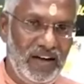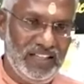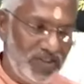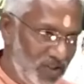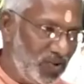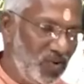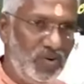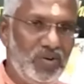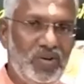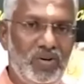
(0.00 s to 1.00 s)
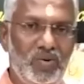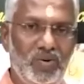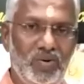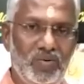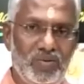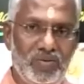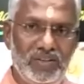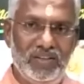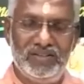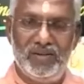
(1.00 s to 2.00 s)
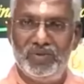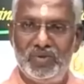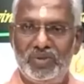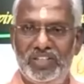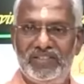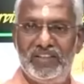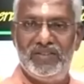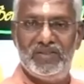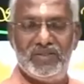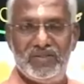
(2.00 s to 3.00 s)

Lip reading: Otherwise, you go to do over that some social service,